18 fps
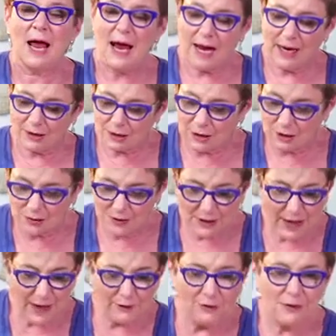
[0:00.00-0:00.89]
and to use
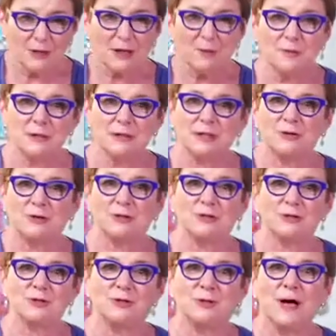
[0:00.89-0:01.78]
everyday
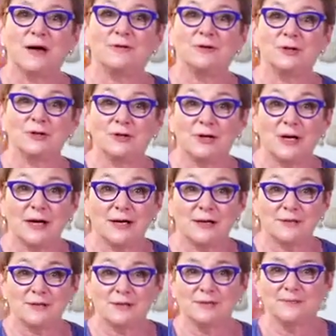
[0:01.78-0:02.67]
materials you have in your
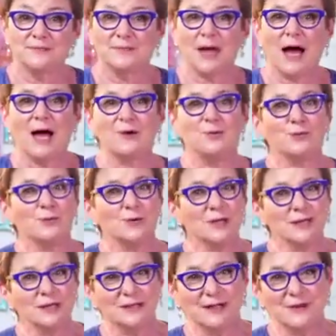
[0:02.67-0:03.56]
house. I'd
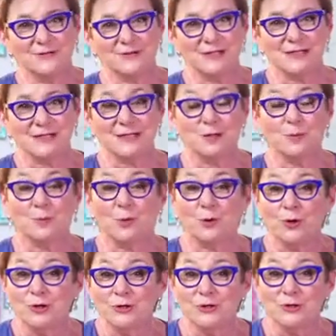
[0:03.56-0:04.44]
really love to see the
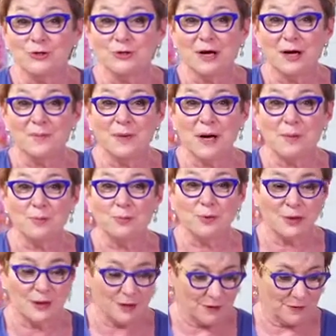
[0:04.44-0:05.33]
borders you come up
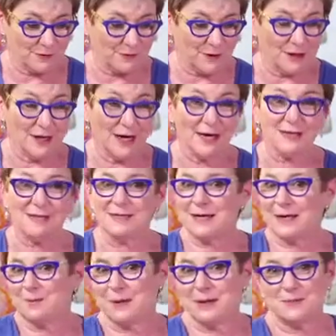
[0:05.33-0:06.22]
with, the vignettes,
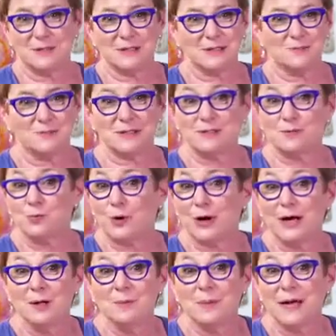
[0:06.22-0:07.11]
and maybe some
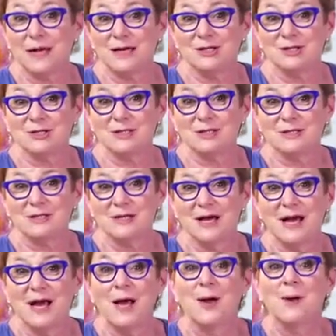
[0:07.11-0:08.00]
sprayed pages.
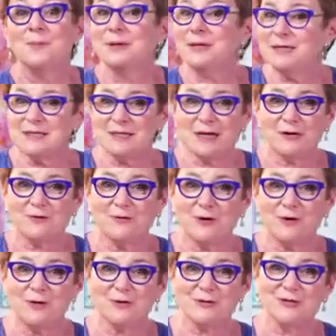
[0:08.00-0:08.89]
Please take
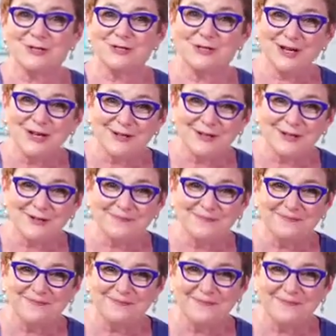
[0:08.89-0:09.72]
photos and share them.